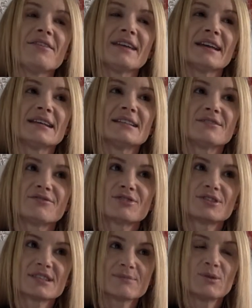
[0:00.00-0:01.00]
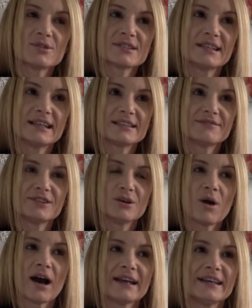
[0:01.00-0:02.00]
thing is for a small select
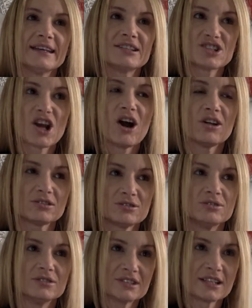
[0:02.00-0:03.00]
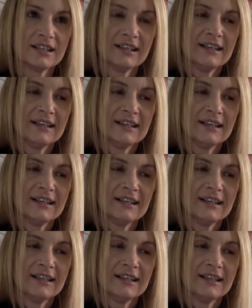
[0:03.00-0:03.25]
few, I hear childhood.